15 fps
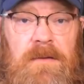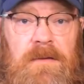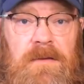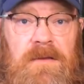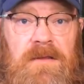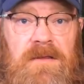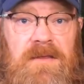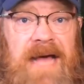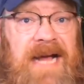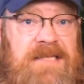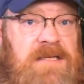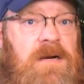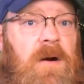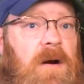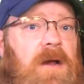
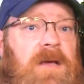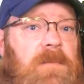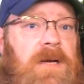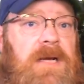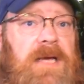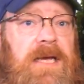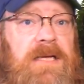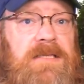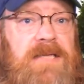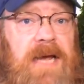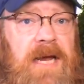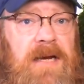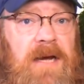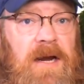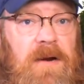that's an argument against
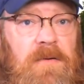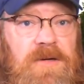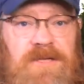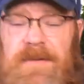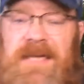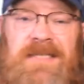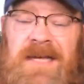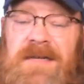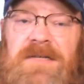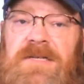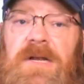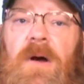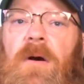handgun ownership. That's not just an